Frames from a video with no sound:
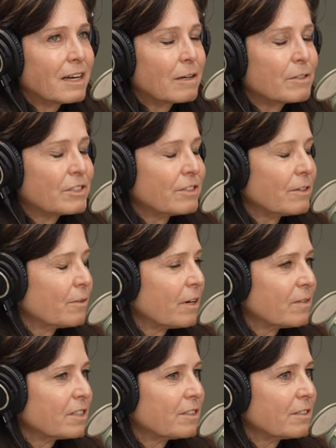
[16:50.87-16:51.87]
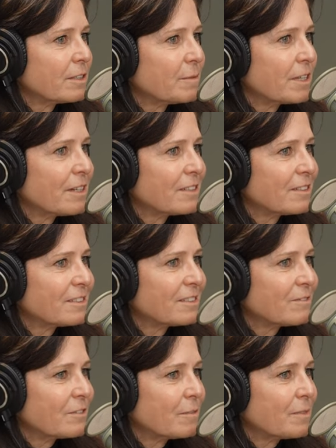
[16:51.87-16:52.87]
I was doing what I was doing
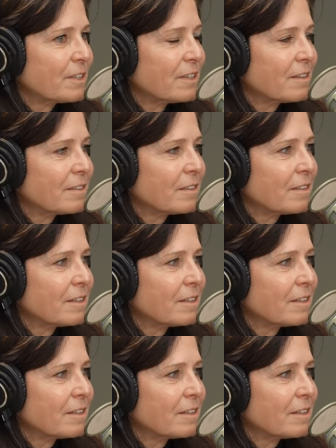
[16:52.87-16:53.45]
because from the